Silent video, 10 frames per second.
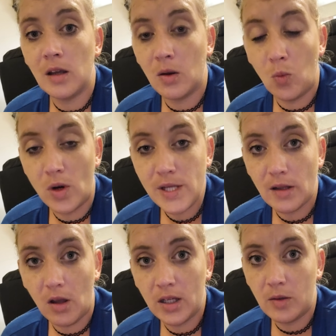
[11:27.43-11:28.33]
once
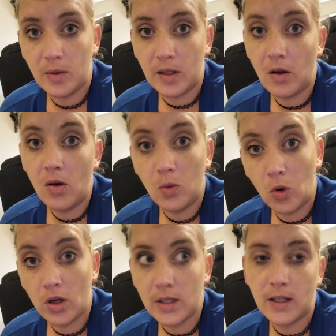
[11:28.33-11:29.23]
in a while. Oh, it
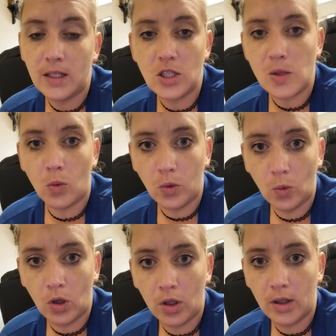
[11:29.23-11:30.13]
worked, and then it just wouldn't
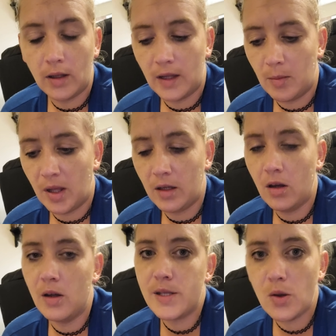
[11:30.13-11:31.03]
work. And then I'm like,
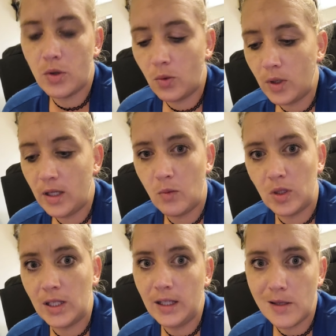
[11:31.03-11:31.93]
oh, it's so annoying. It
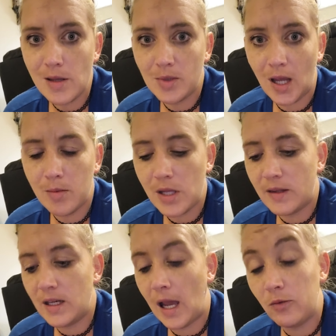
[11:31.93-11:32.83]
would leak sometimes.
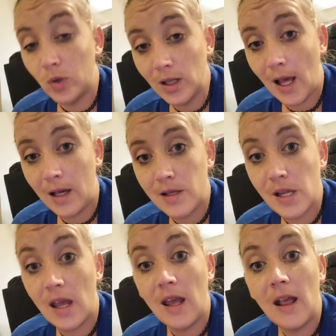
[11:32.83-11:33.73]
And then I
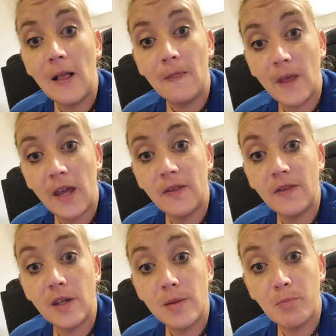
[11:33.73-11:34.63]
realized that
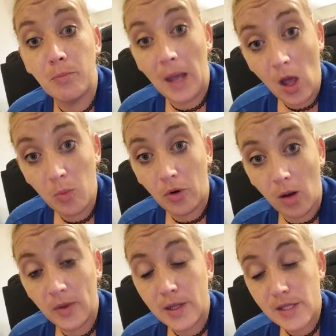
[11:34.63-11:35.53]
this
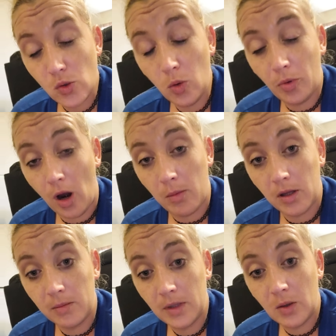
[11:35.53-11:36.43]
the stool
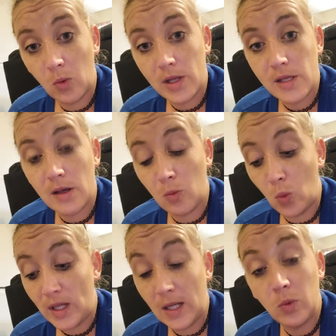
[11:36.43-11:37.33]
problem was
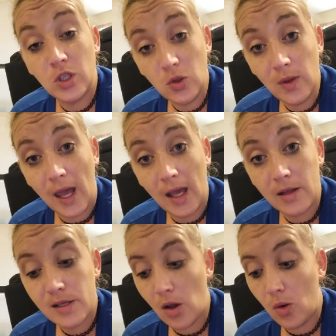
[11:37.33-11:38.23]
when it would do that.
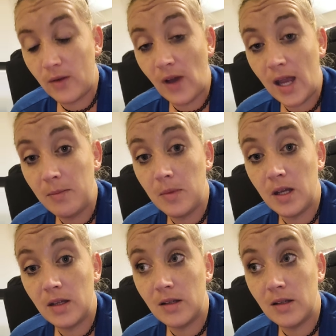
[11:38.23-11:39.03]
So if I'm